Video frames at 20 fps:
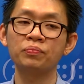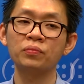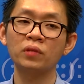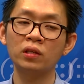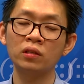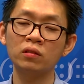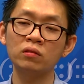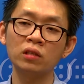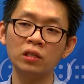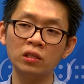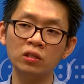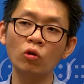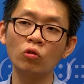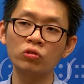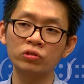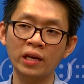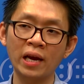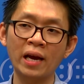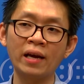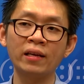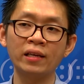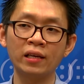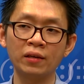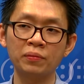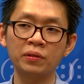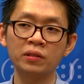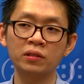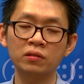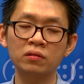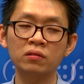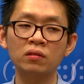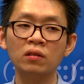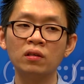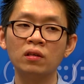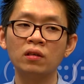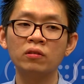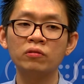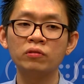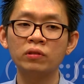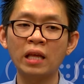in those areas, because
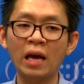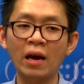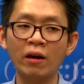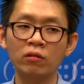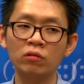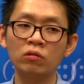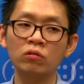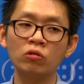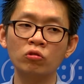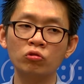there